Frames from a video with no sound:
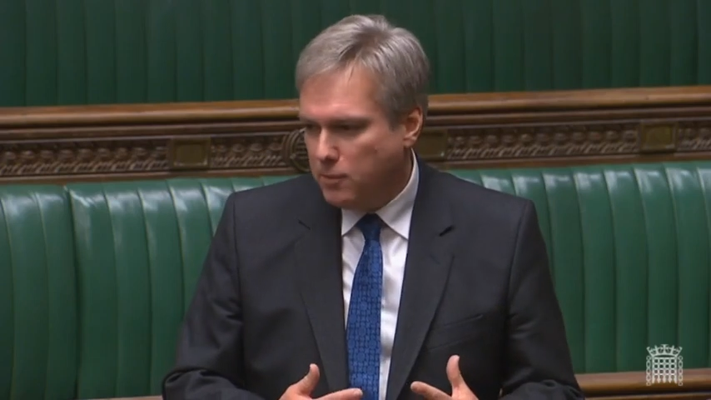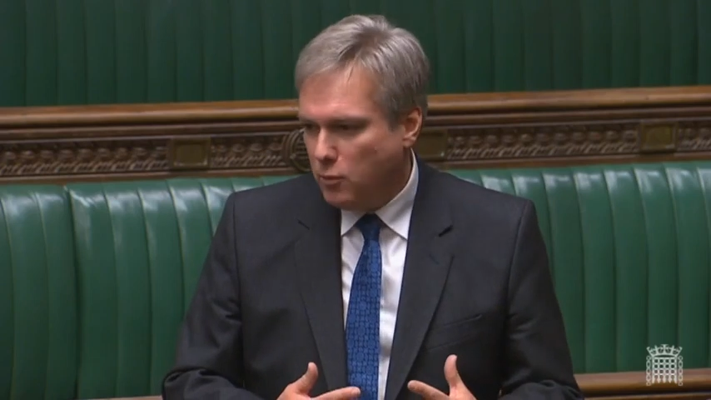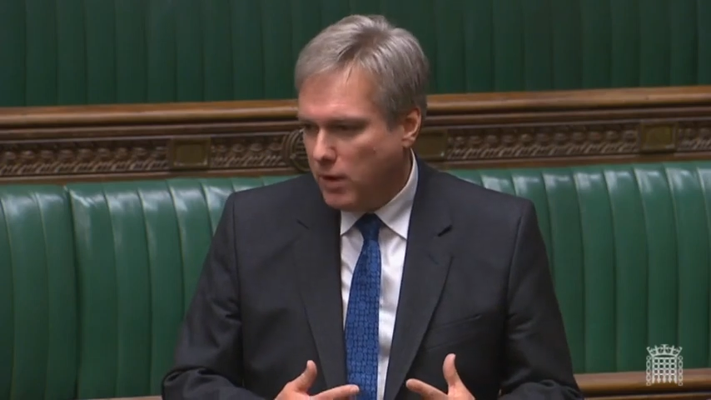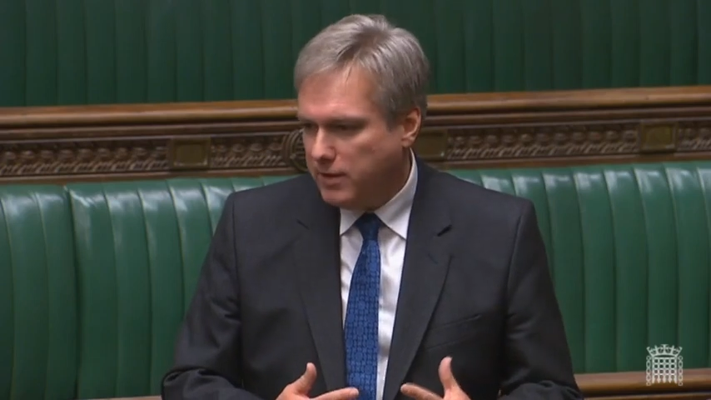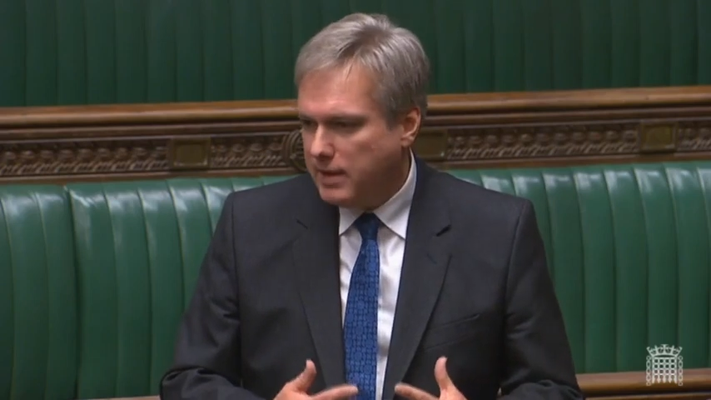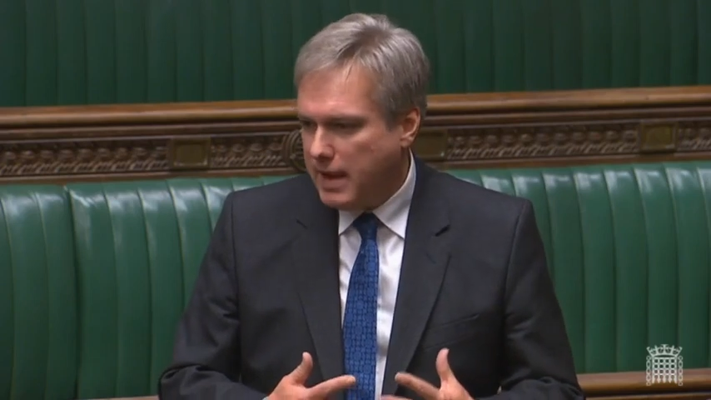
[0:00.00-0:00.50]

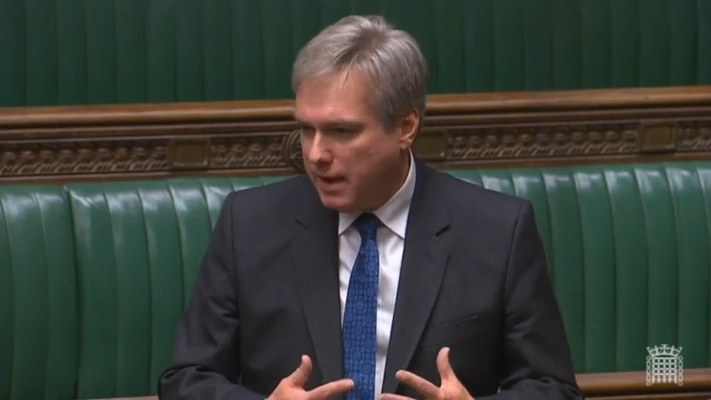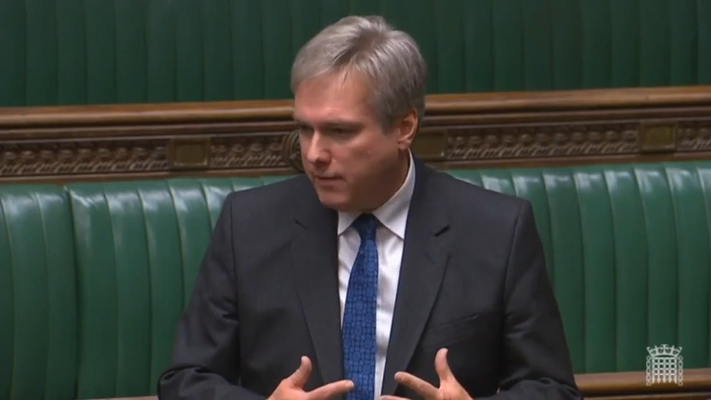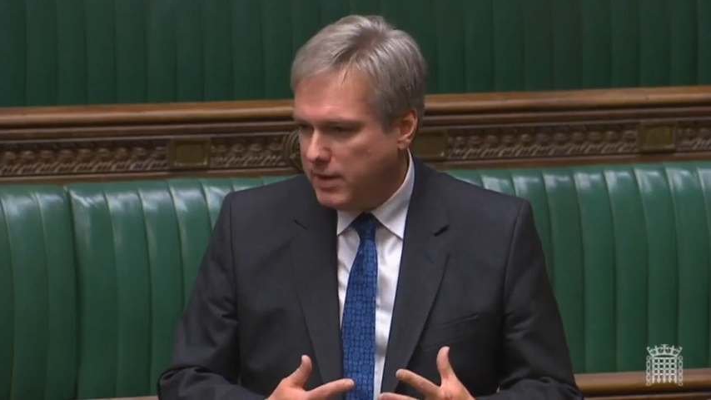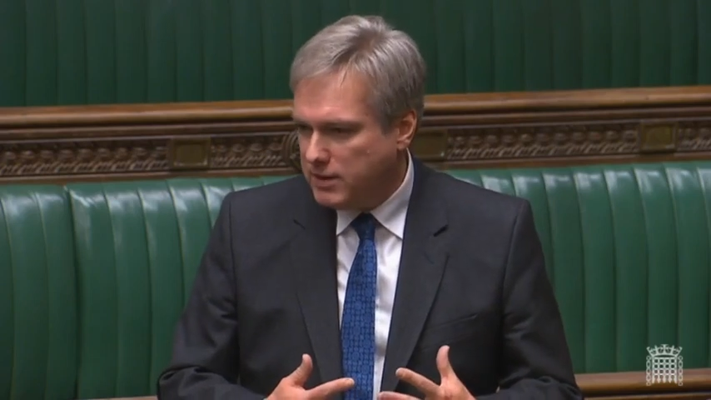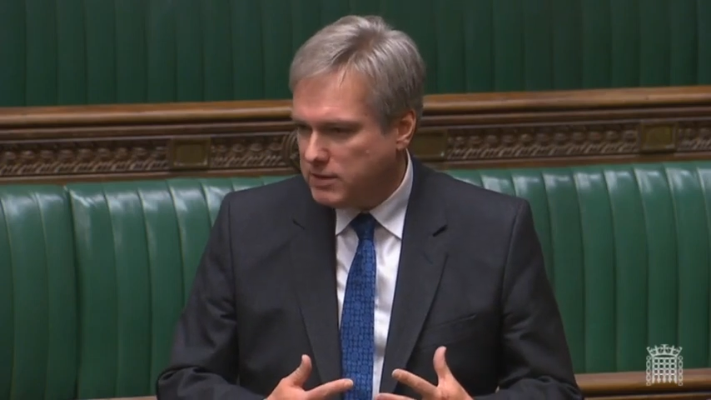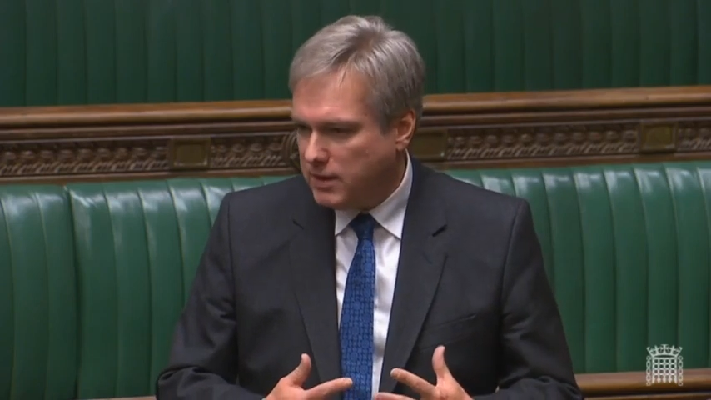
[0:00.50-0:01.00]
One of the
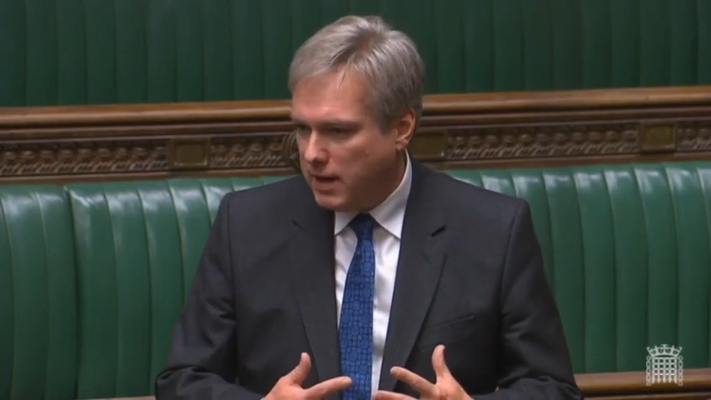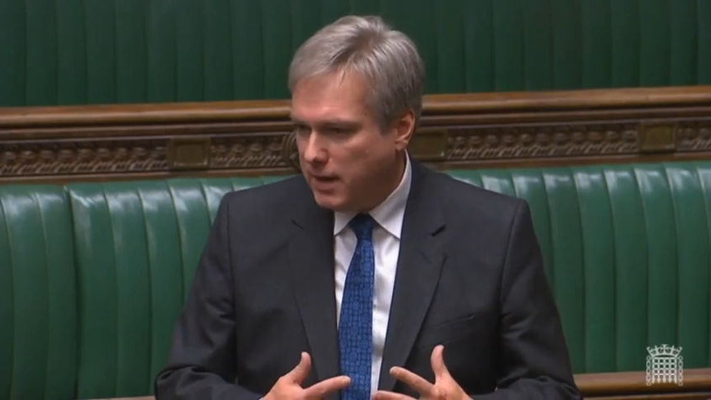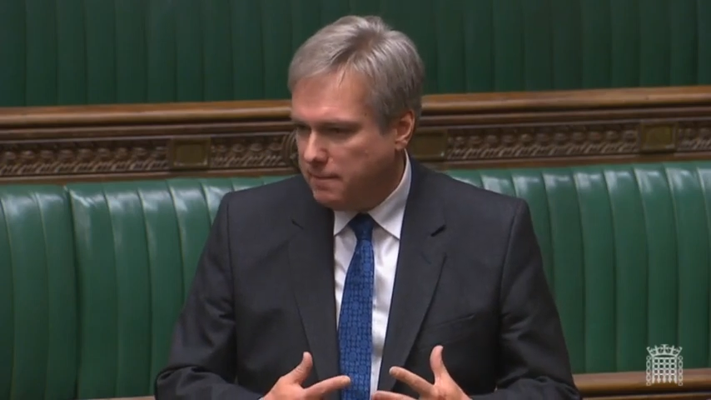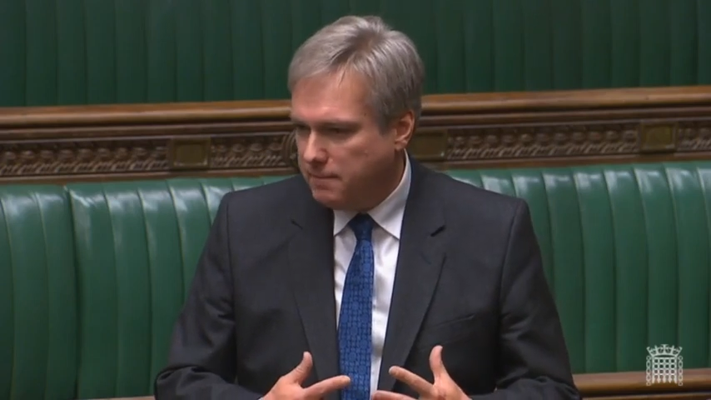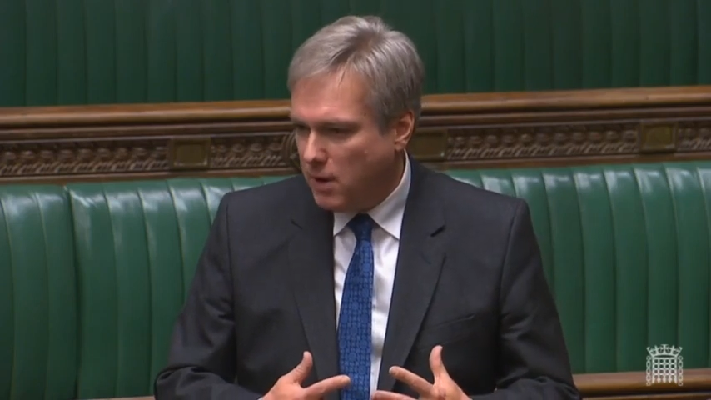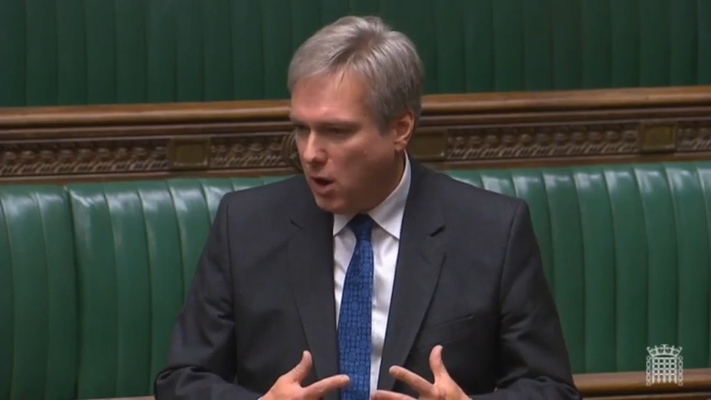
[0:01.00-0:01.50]
areas
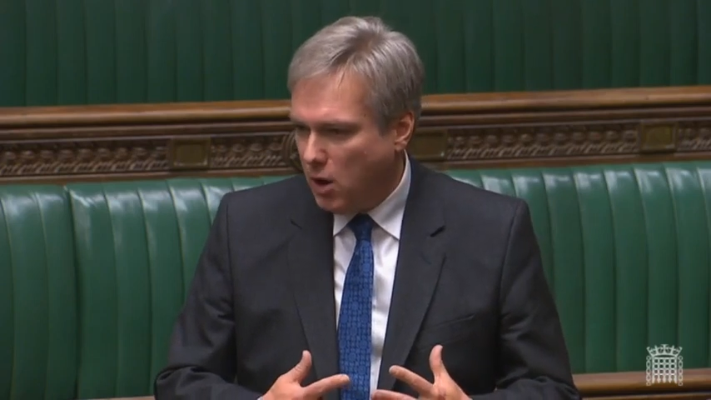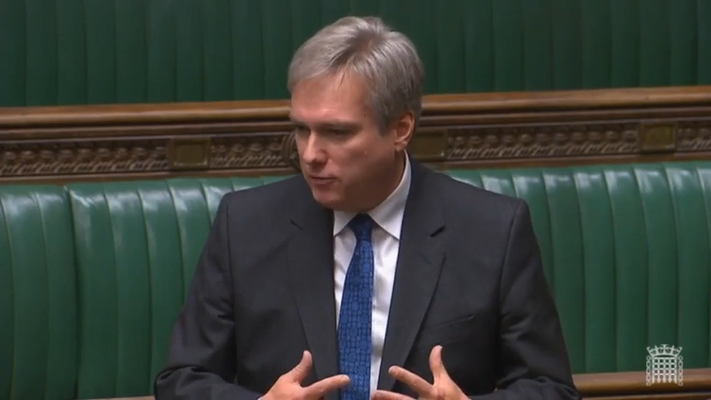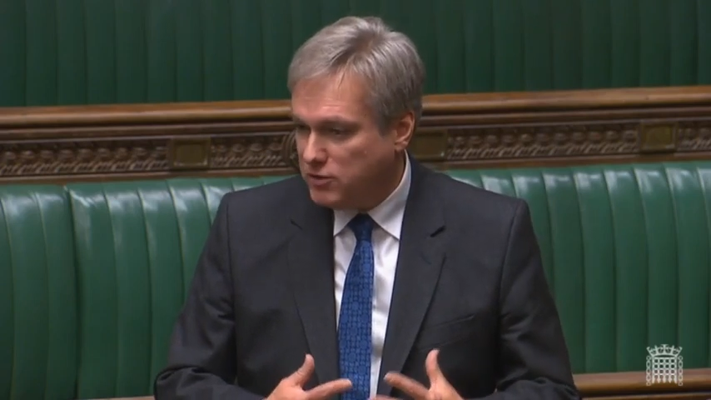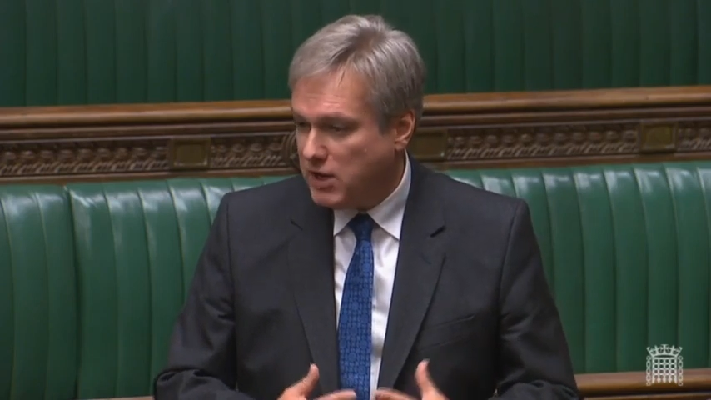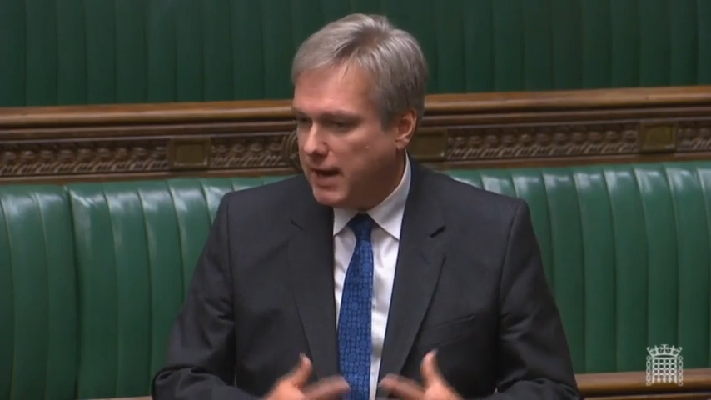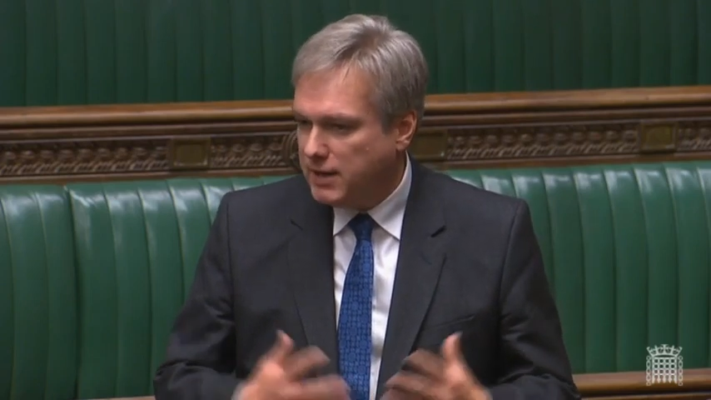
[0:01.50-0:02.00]
of
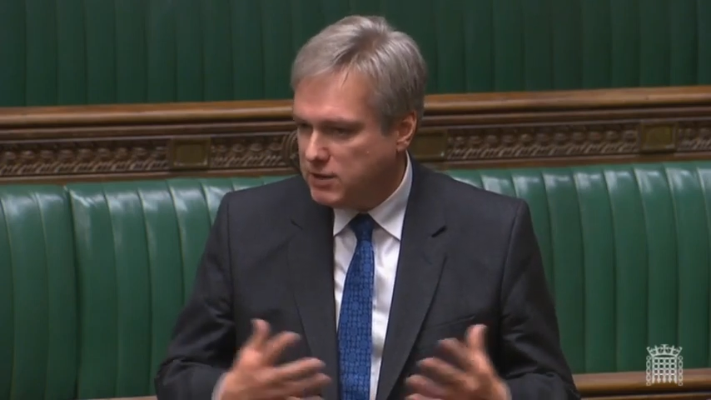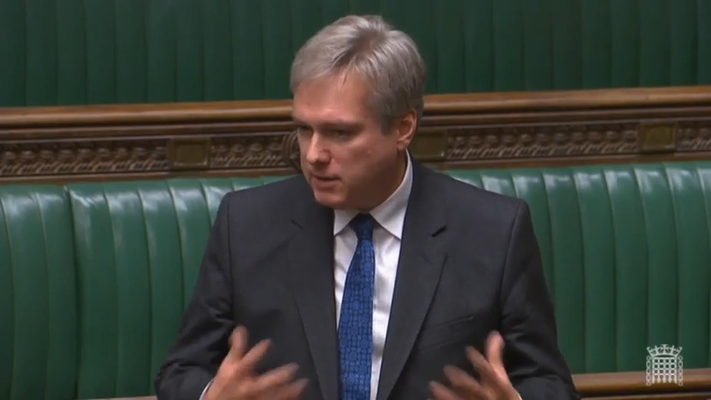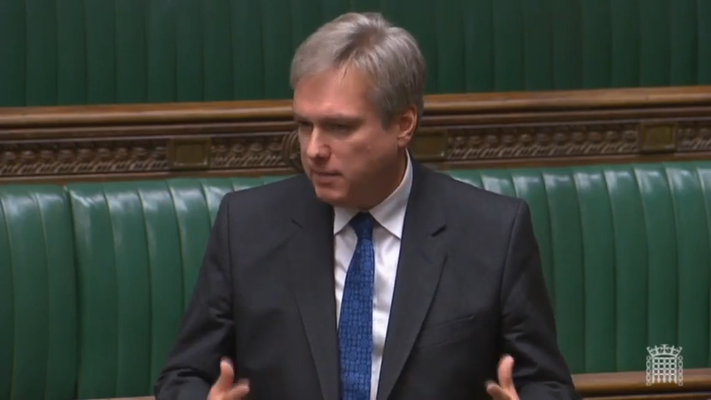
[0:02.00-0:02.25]
challenge